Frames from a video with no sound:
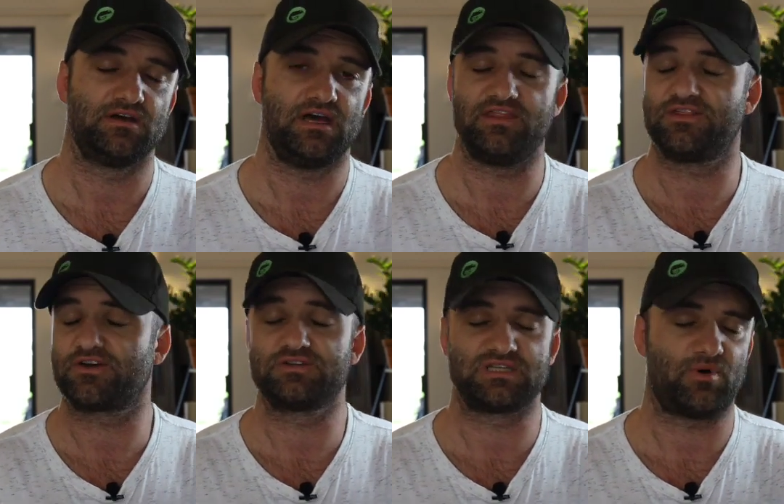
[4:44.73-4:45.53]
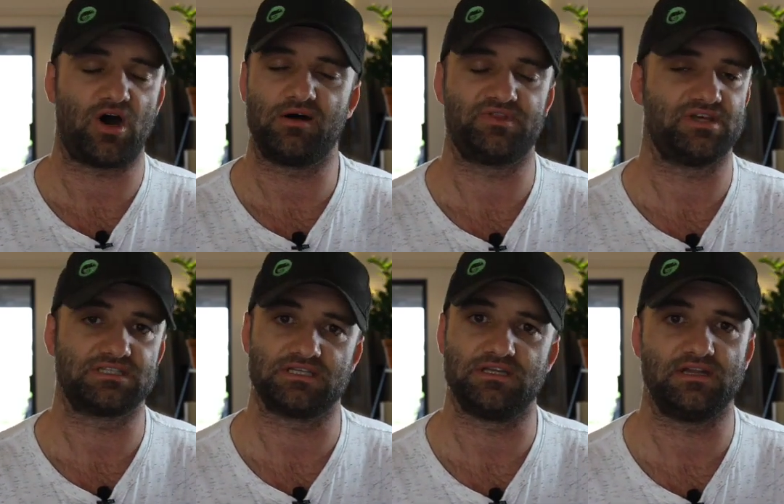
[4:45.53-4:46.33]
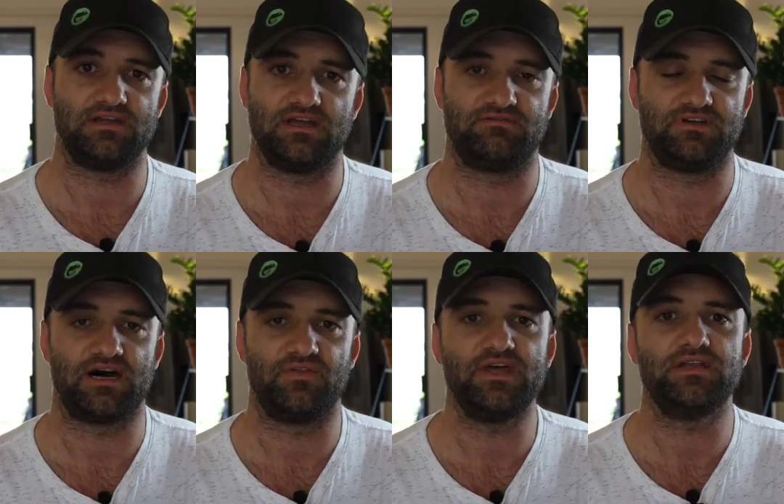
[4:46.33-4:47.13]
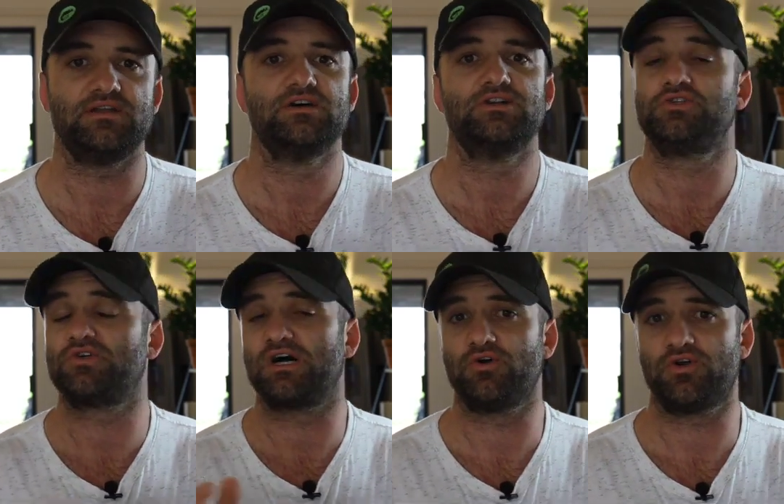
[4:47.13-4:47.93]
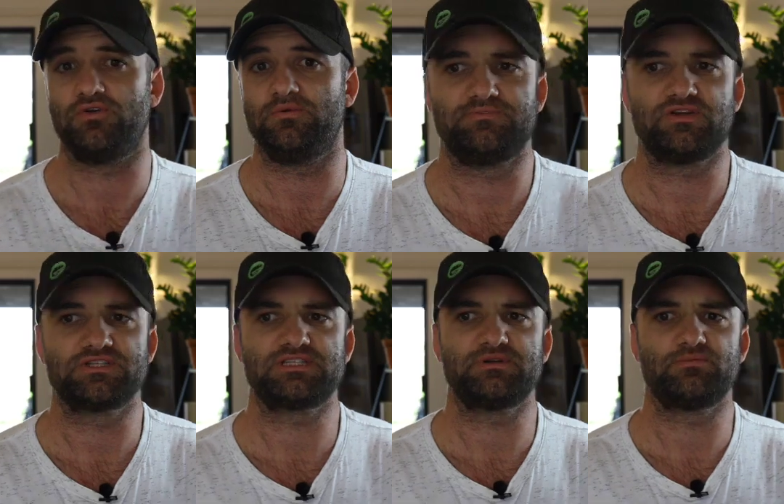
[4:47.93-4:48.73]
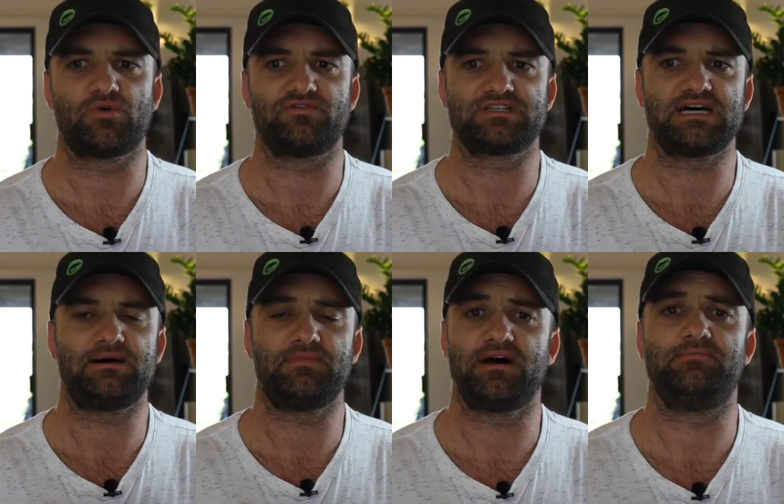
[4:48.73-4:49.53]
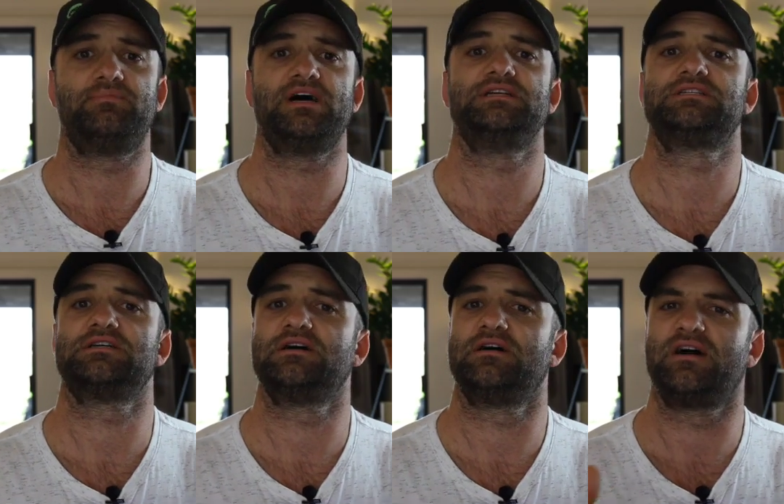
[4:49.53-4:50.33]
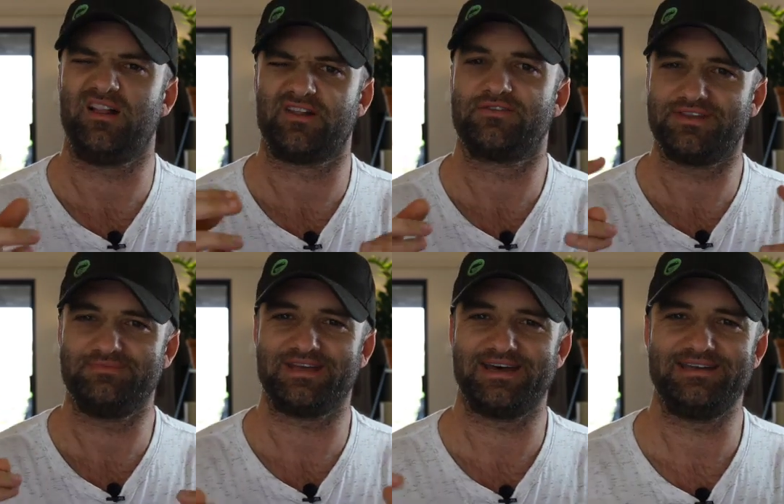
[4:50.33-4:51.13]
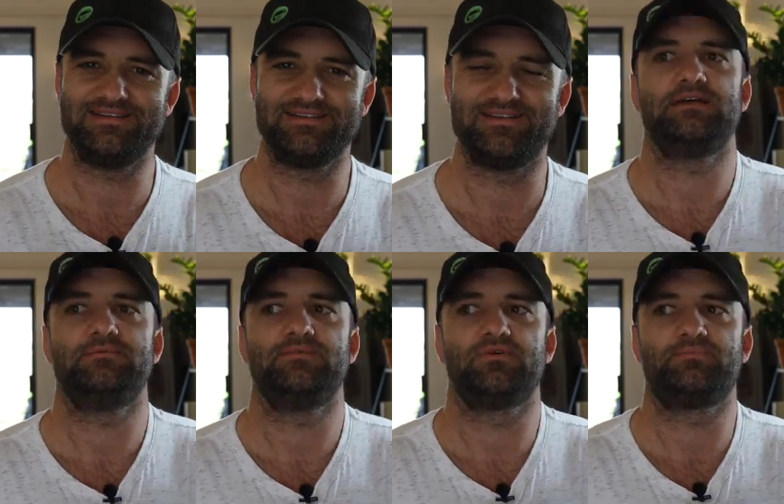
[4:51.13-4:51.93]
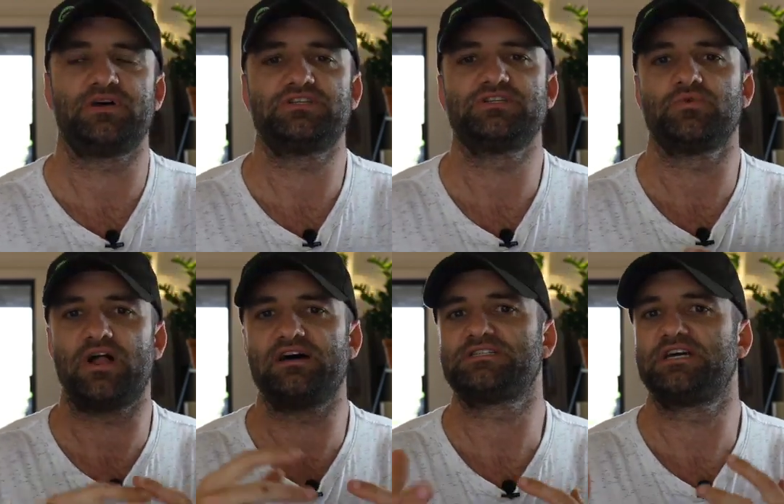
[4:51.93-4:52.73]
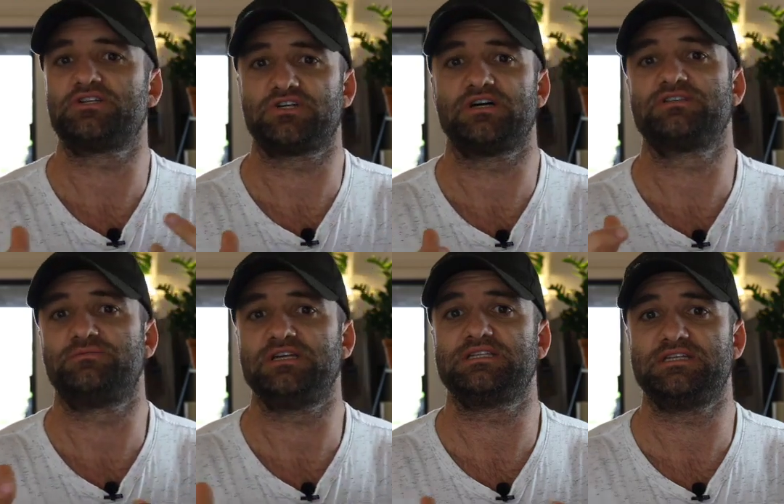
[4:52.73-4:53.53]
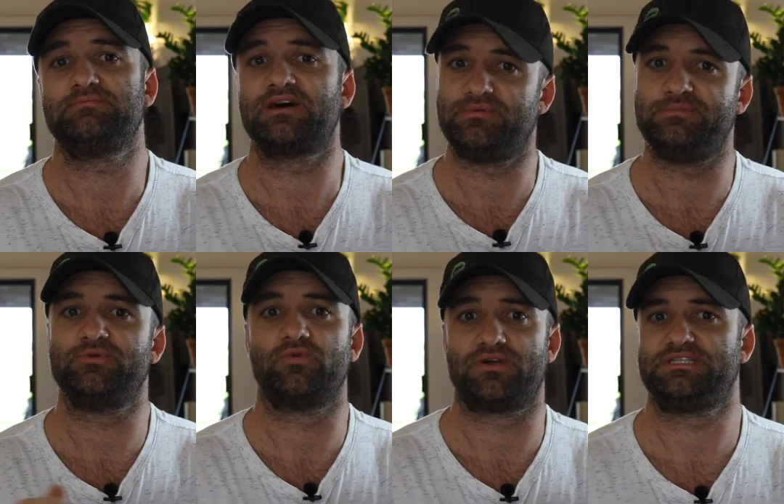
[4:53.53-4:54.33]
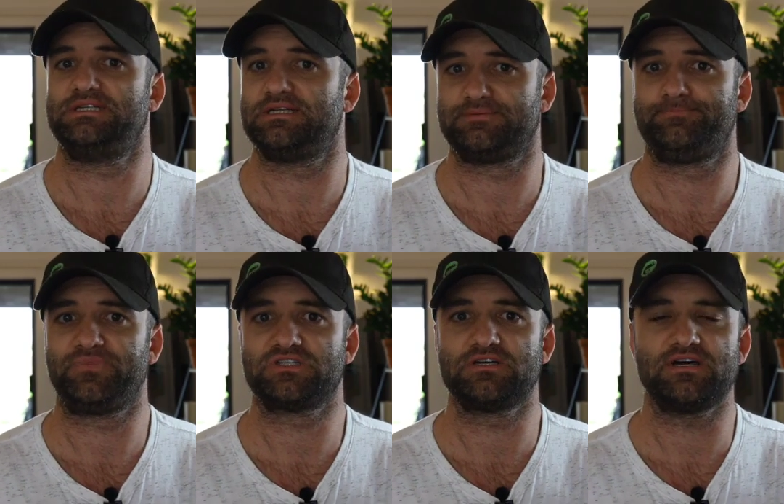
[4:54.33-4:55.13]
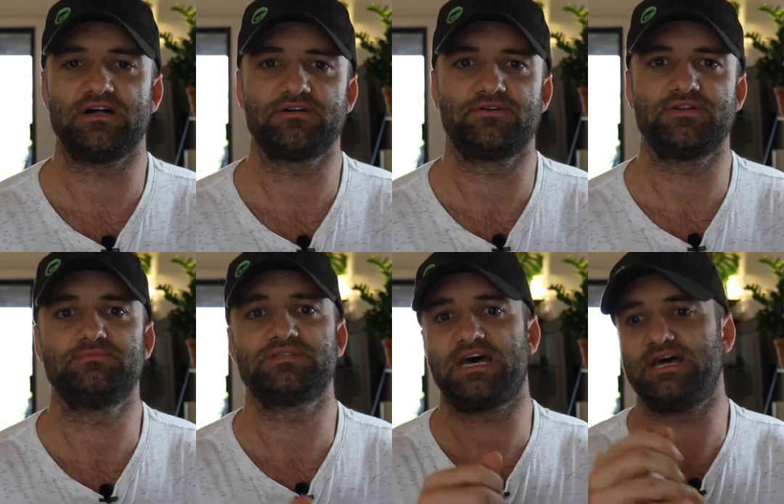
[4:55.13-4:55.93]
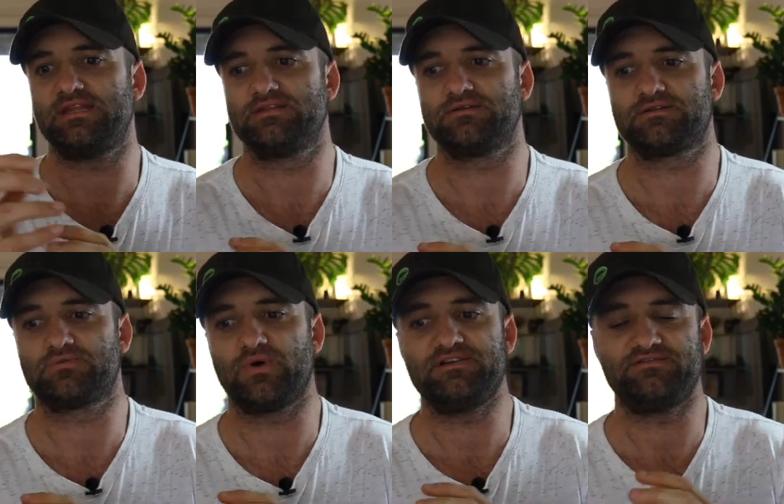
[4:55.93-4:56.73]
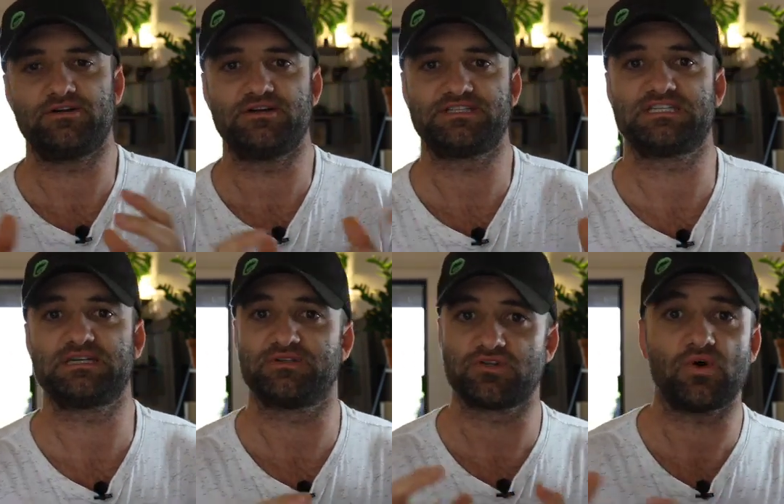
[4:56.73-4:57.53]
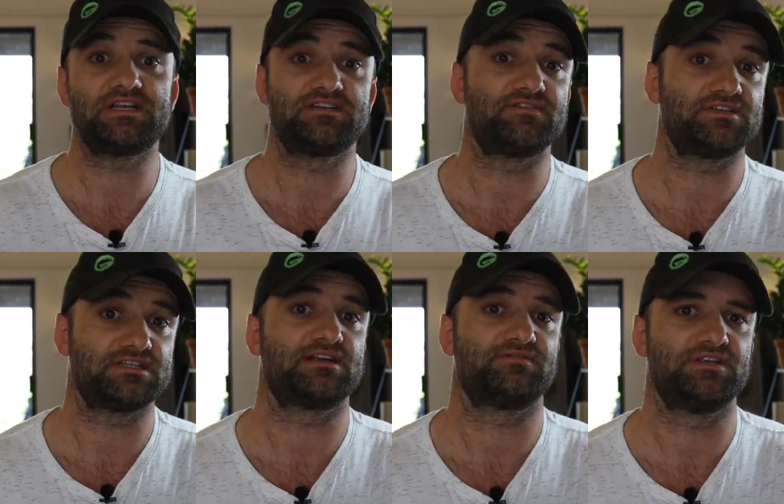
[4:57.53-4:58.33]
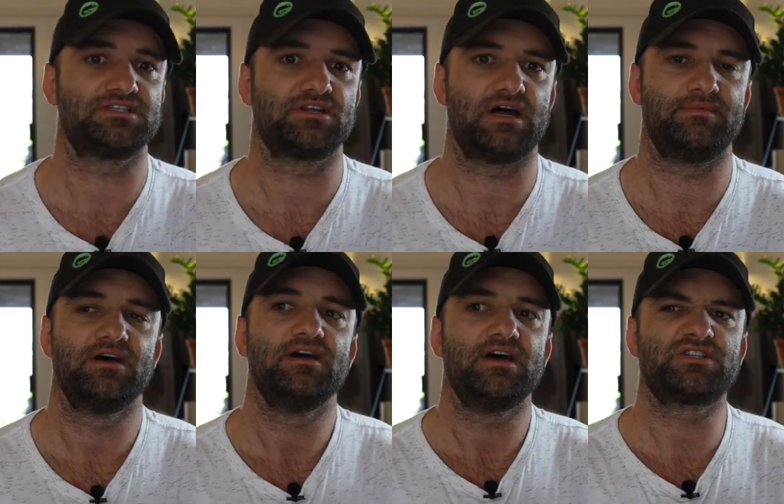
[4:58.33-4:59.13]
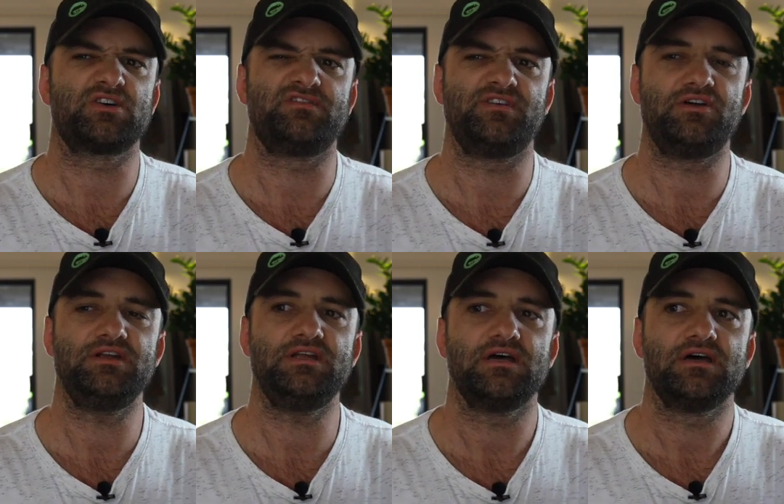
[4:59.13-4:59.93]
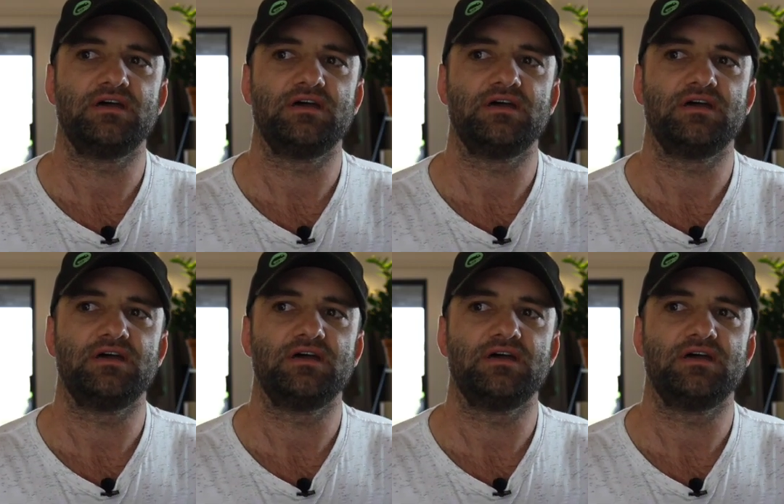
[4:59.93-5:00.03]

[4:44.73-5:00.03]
and throw some odd things in every now and then to try and hook you. Because it's a bit more of a timeline-based algorithm again, your pictures will have stand a chance of being seen by the people who want to see it. So the algorithms and the way Vero is set up is quite different to that of Instagram. It's got a very